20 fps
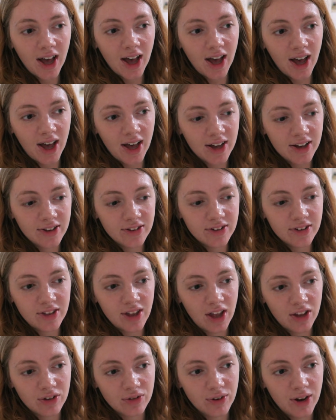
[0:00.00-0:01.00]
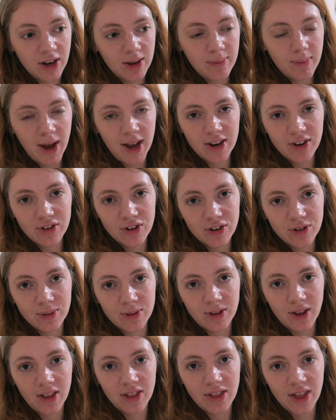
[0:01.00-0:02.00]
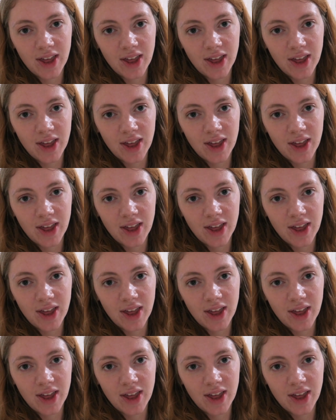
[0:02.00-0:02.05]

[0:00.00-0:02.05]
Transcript: And that's really made Christmas, I